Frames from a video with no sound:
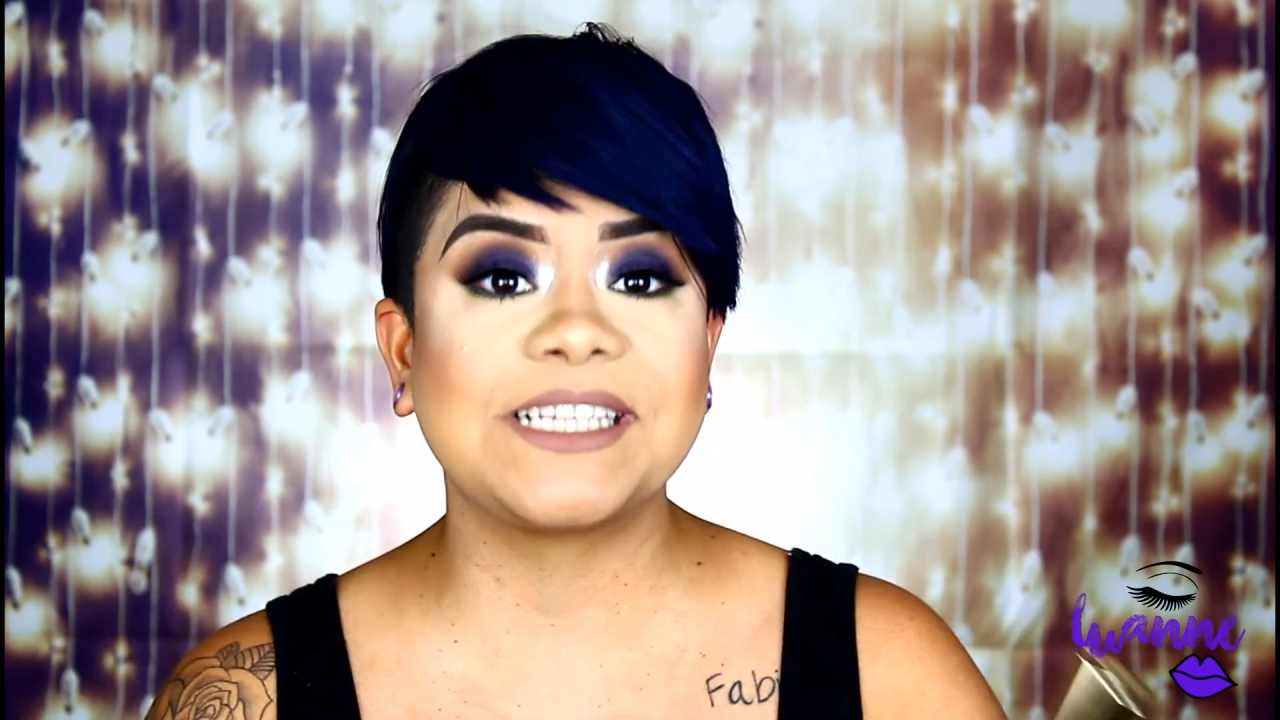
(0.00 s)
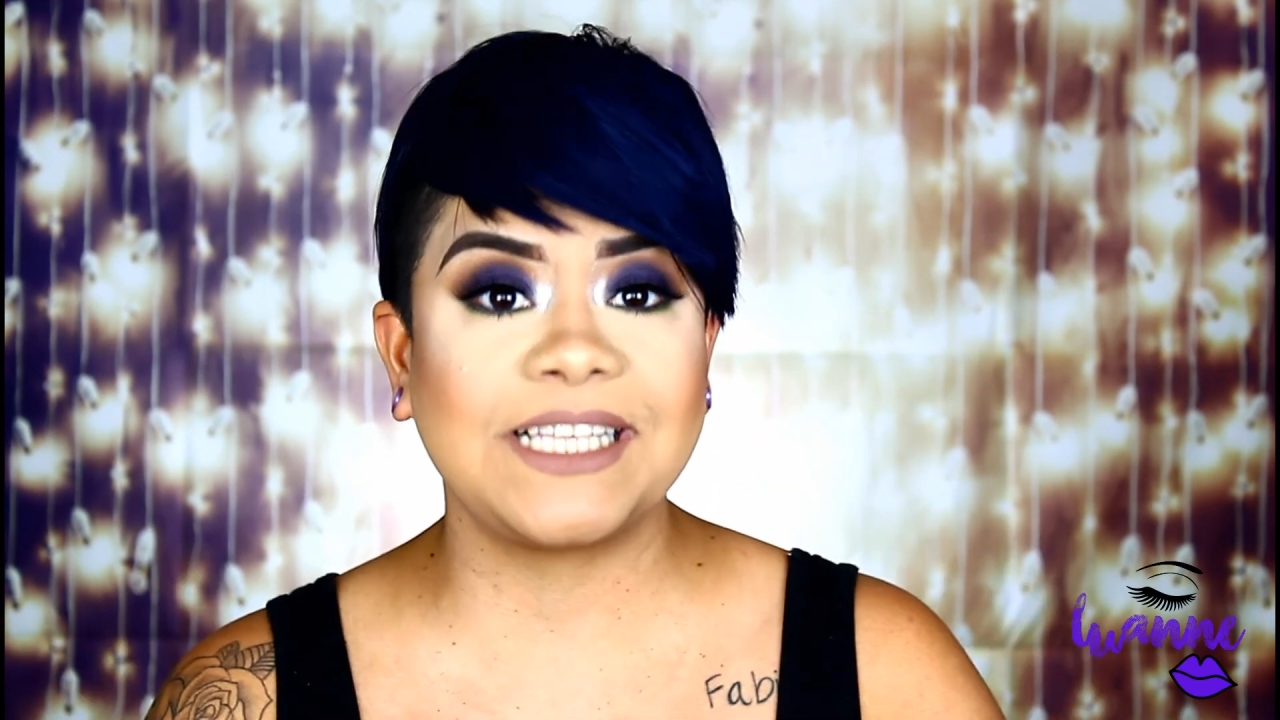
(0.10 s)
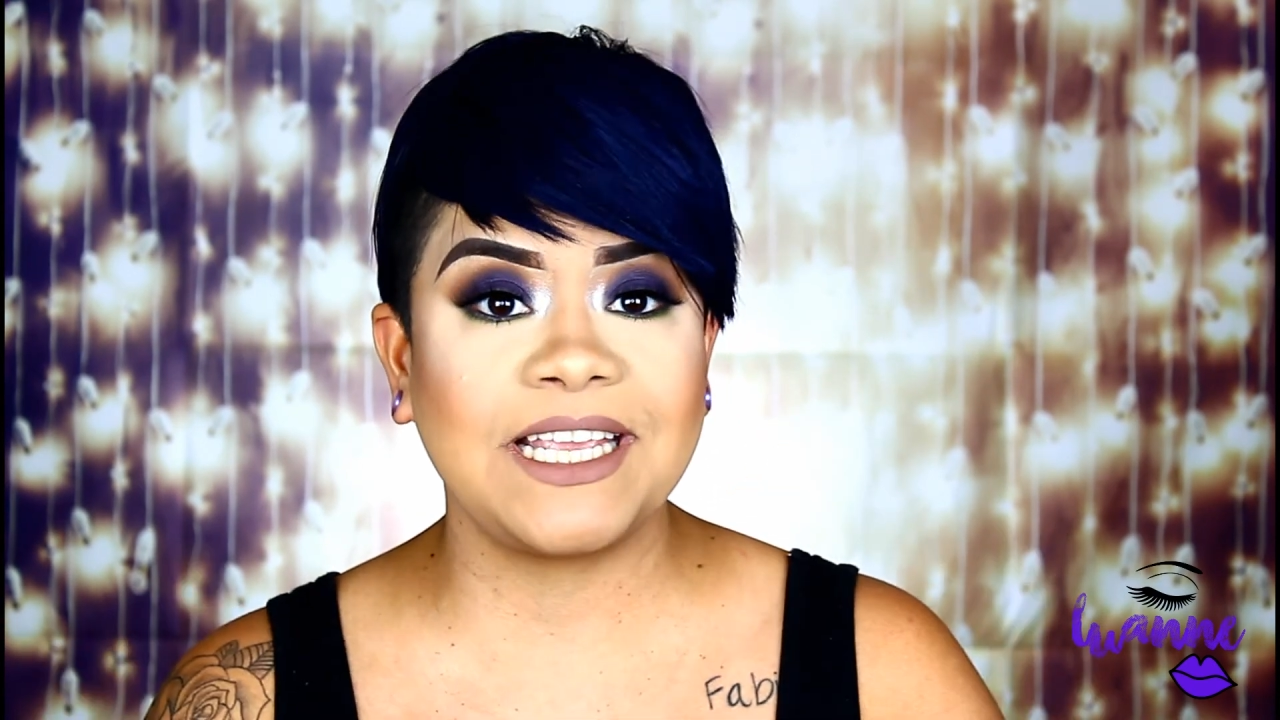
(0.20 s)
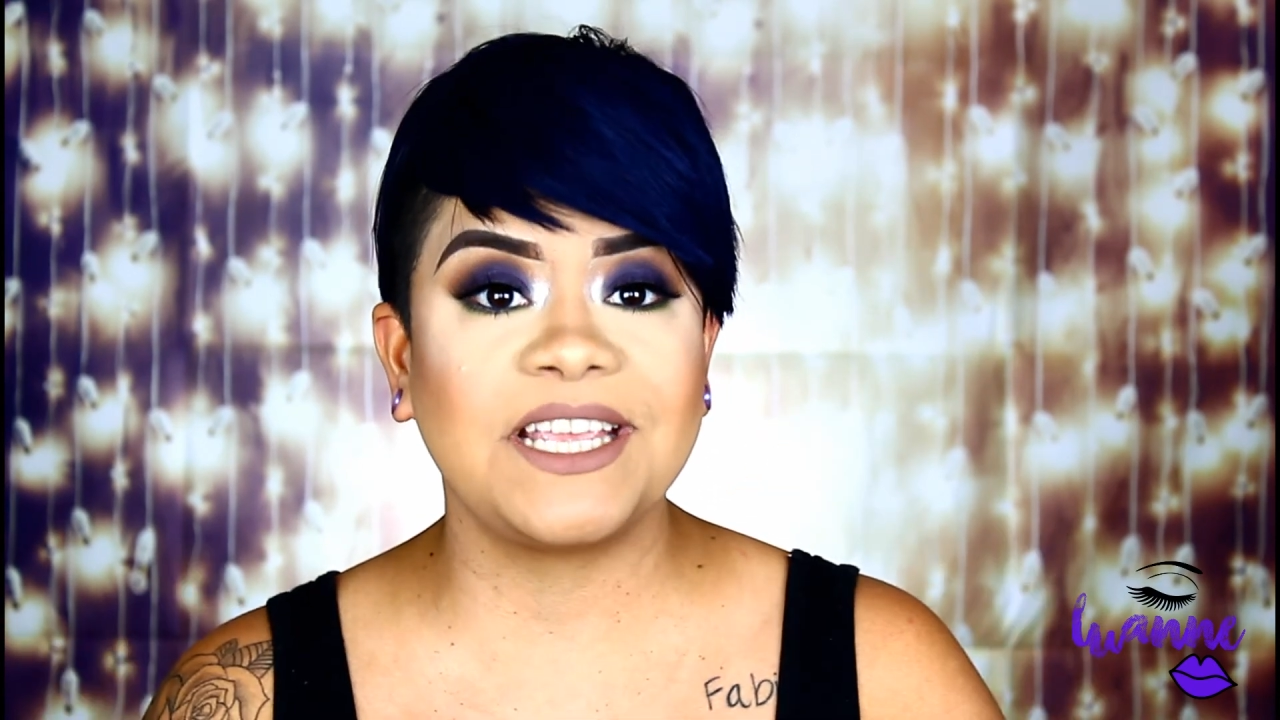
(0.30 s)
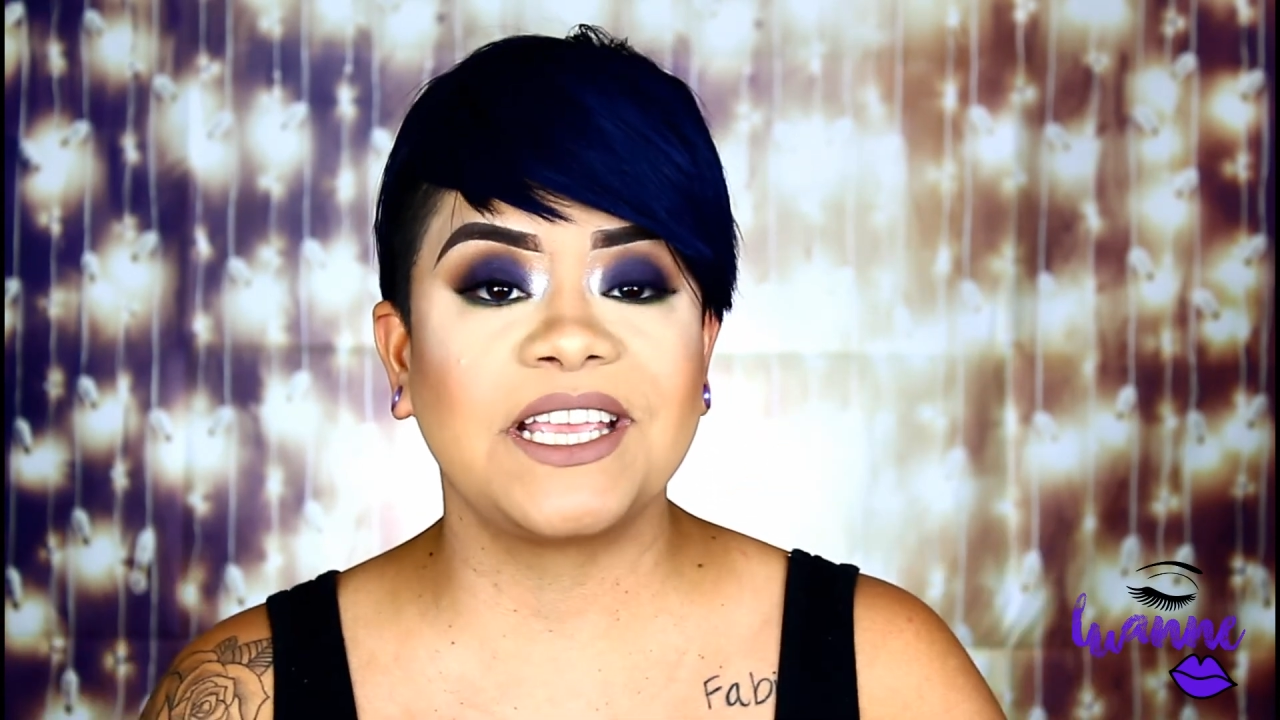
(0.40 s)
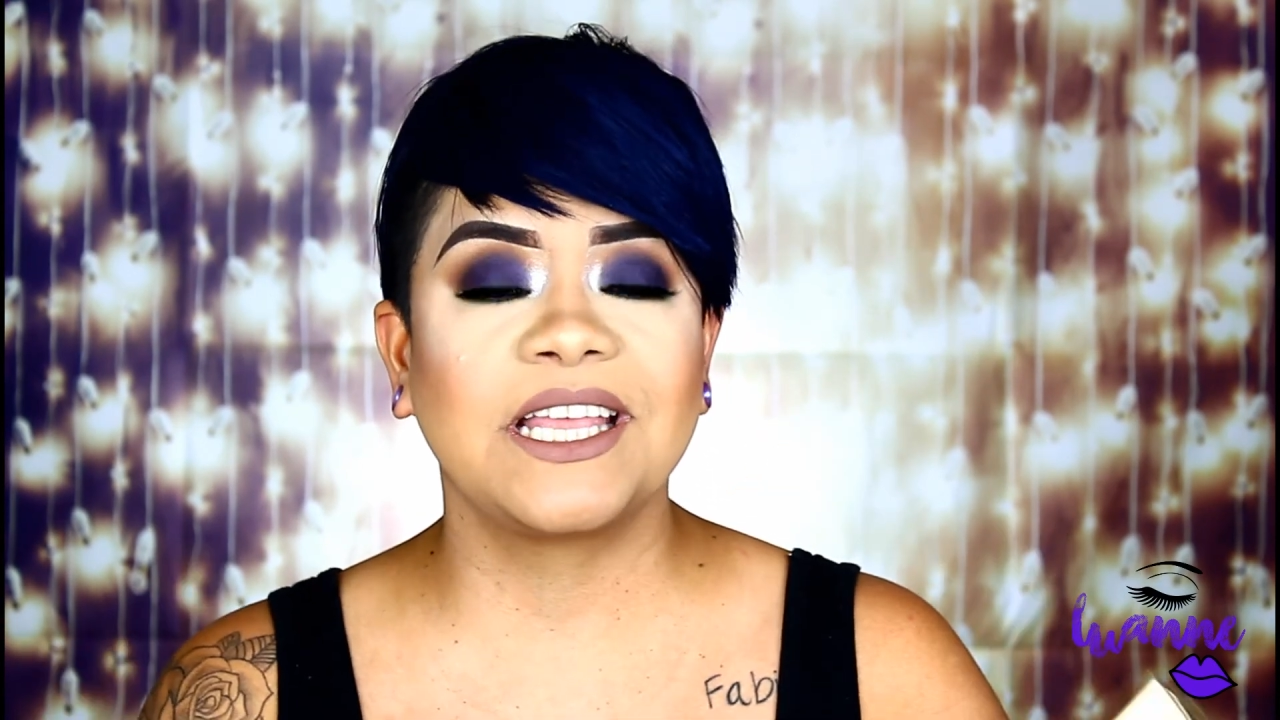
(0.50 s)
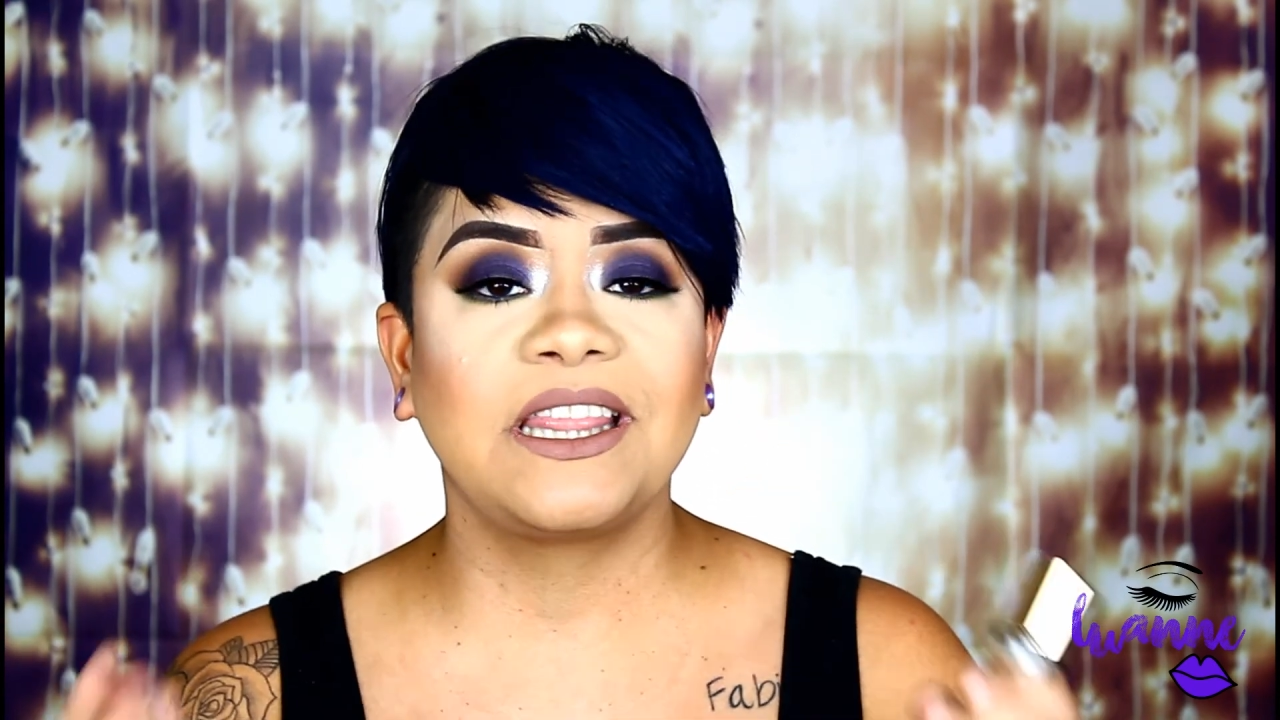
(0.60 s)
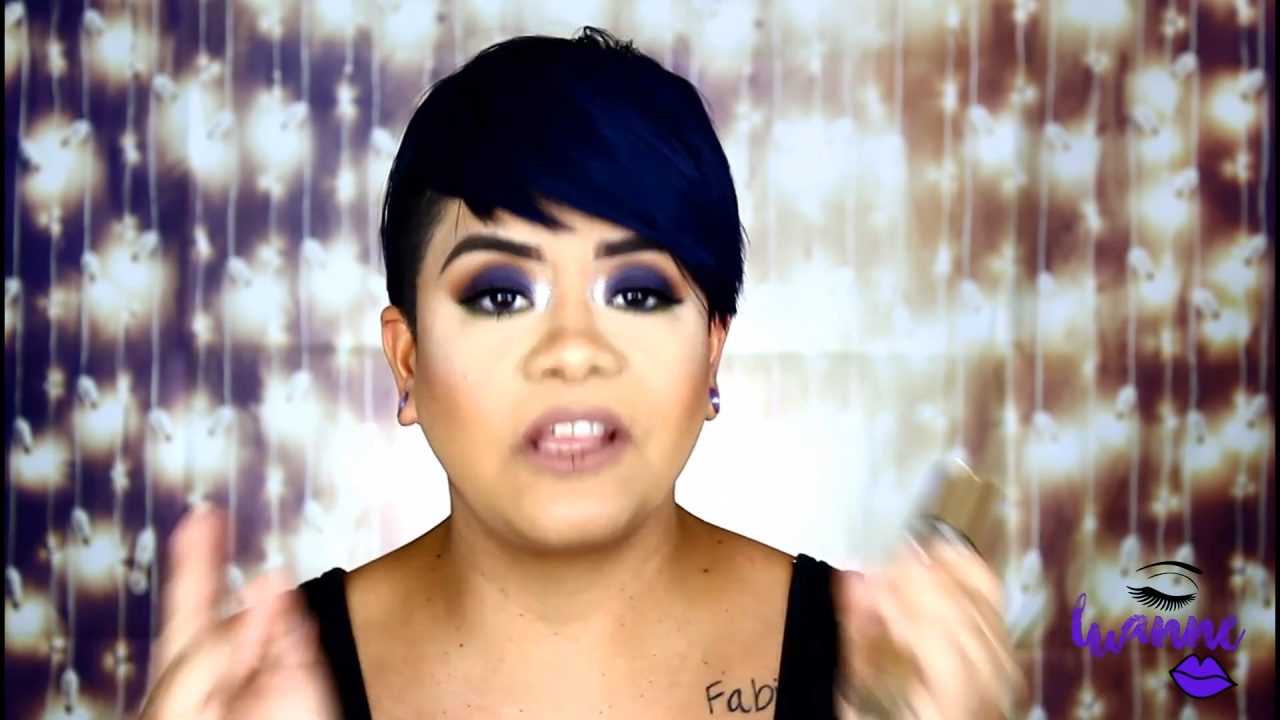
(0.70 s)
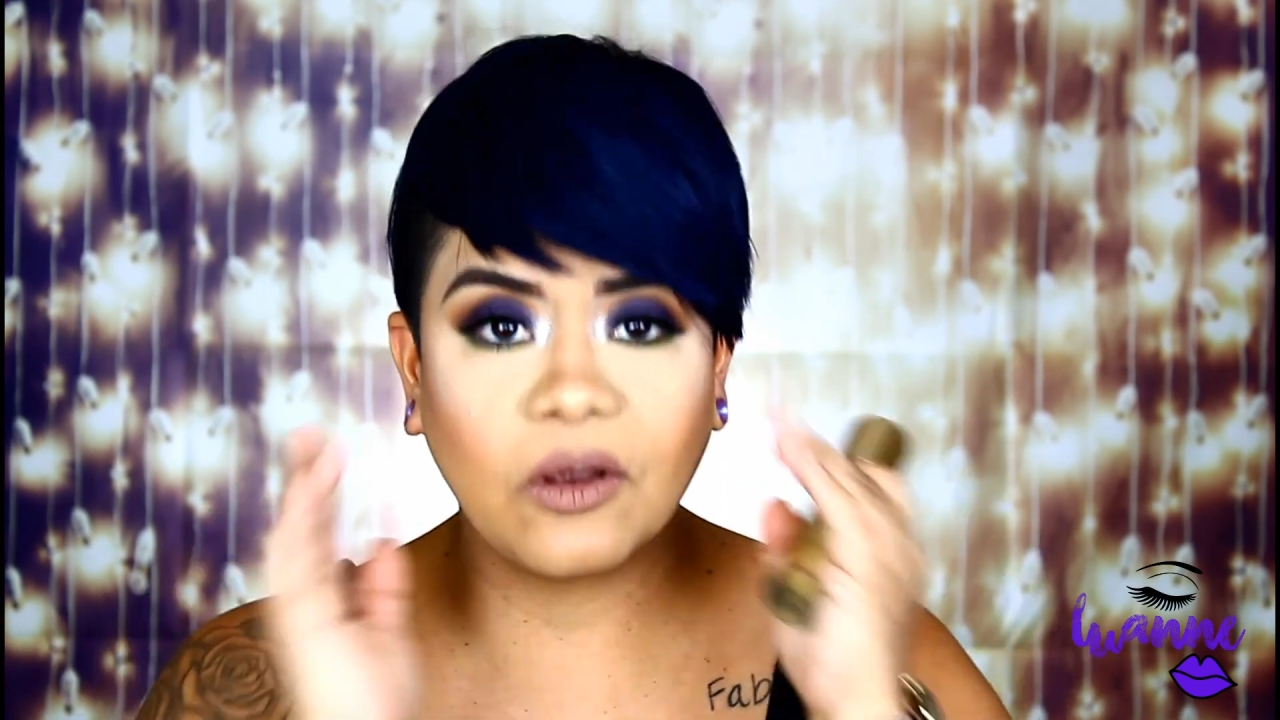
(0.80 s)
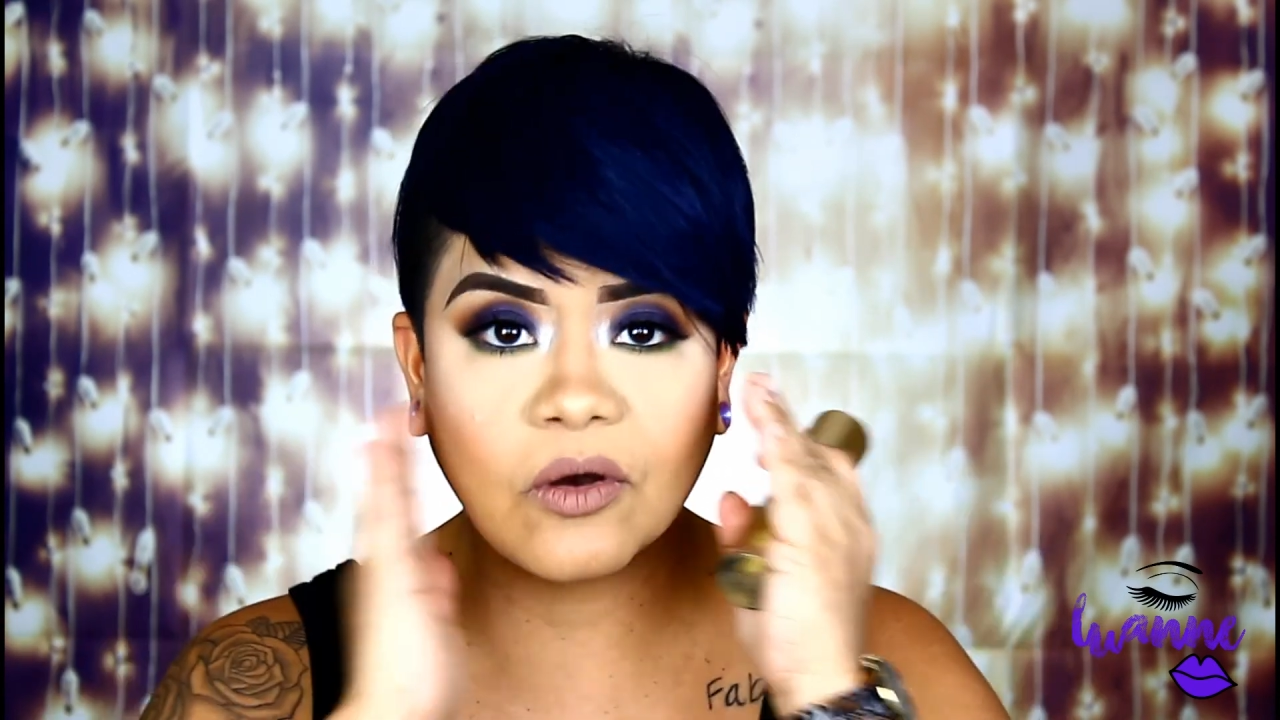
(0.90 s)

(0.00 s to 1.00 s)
see the